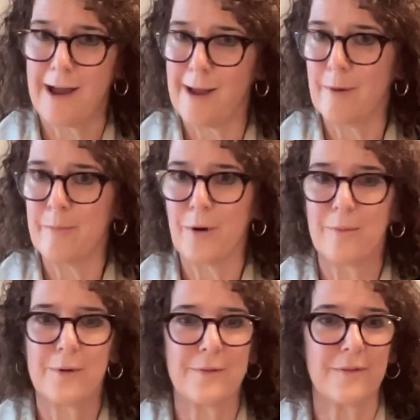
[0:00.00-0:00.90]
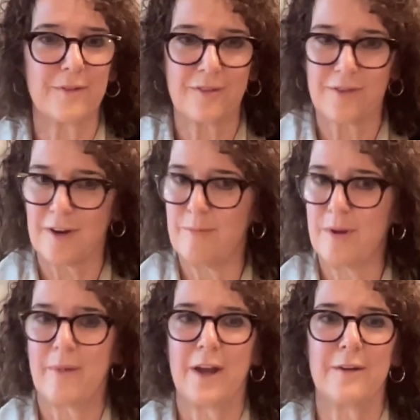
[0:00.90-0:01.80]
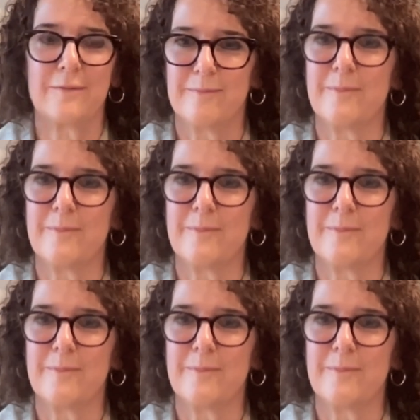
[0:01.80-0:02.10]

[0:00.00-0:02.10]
I'm a boomer, this is going to be my